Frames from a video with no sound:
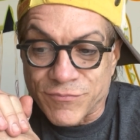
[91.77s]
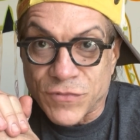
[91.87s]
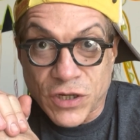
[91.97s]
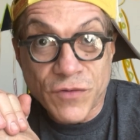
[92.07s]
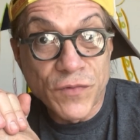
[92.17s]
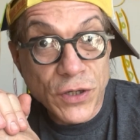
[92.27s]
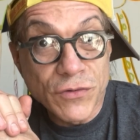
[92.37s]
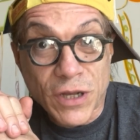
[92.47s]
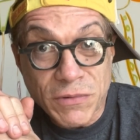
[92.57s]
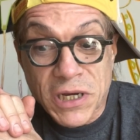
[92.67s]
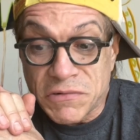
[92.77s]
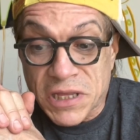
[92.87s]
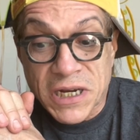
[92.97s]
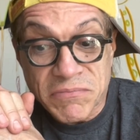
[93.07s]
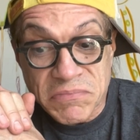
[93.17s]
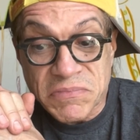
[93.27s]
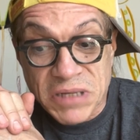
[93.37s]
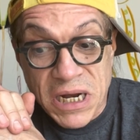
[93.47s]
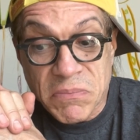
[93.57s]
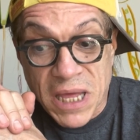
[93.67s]
there's some figures on there
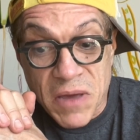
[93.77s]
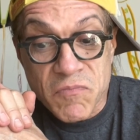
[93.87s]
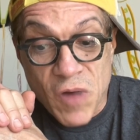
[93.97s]
that I'm like,